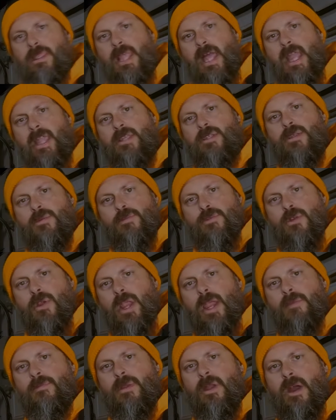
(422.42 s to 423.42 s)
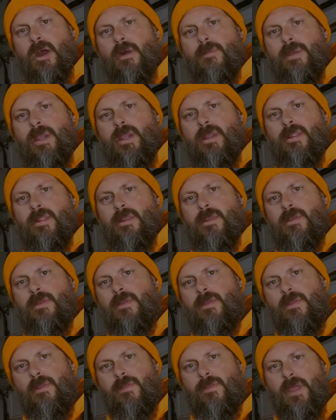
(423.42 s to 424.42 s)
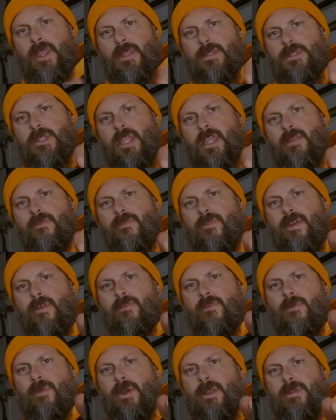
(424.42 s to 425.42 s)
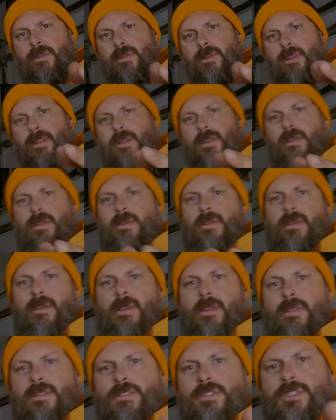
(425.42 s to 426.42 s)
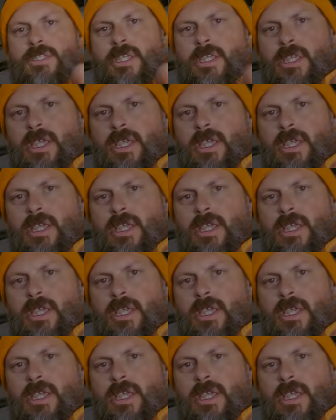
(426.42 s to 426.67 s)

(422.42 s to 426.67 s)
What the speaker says: like, subscribe, comment, and thanks again for everyone. See